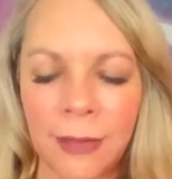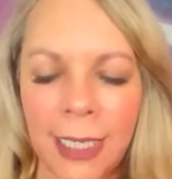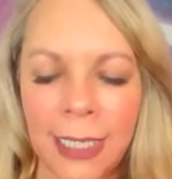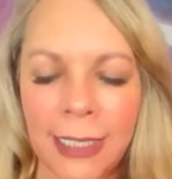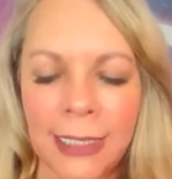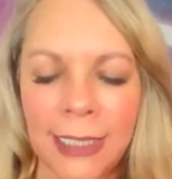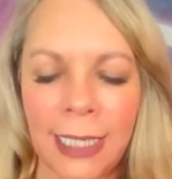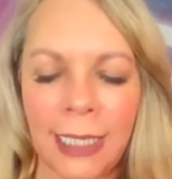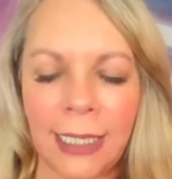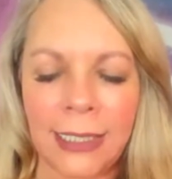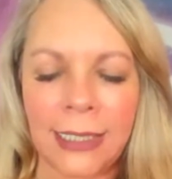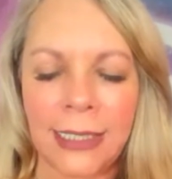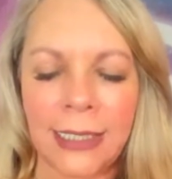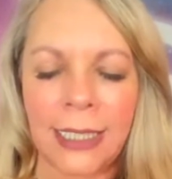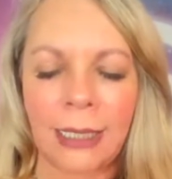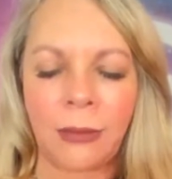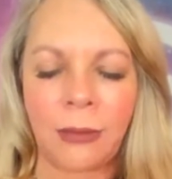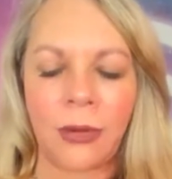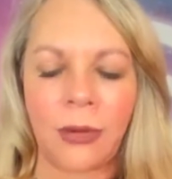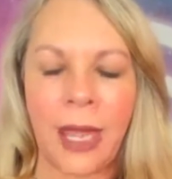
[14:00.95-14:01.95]
and take a
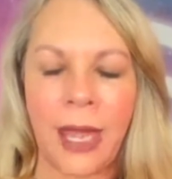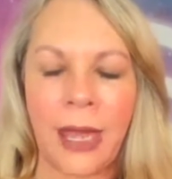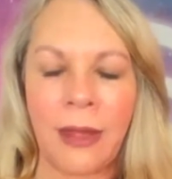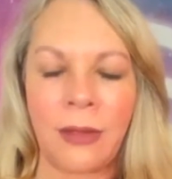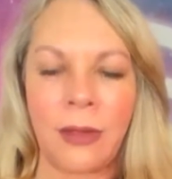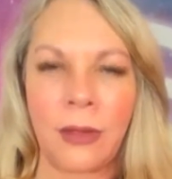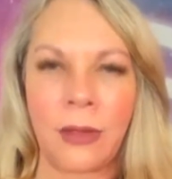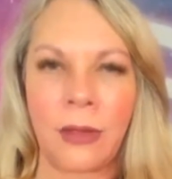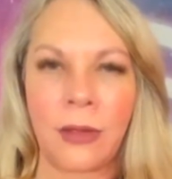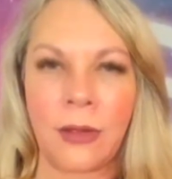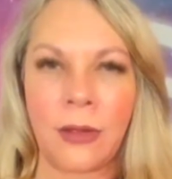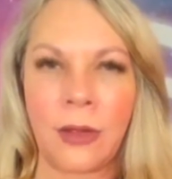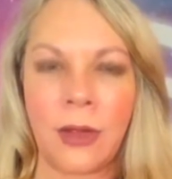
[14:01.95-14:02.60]
deep breath.